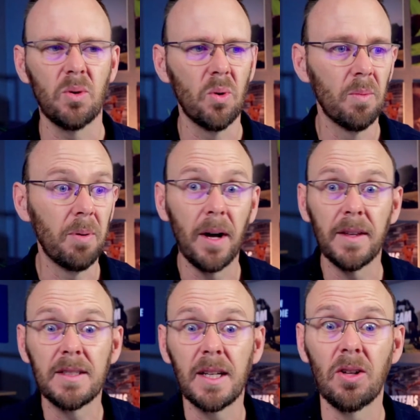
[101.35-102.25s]
or buy the
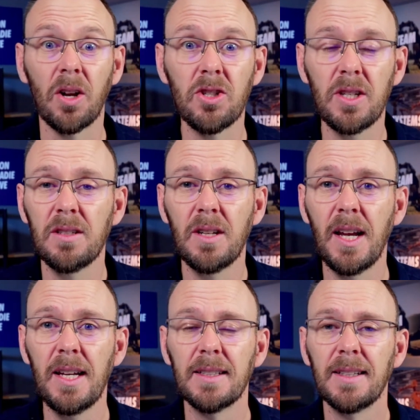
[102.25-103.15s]
technology you
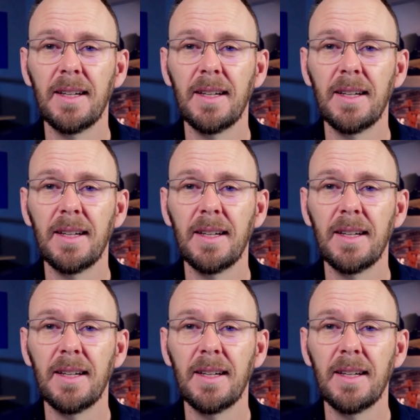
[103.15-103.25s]
need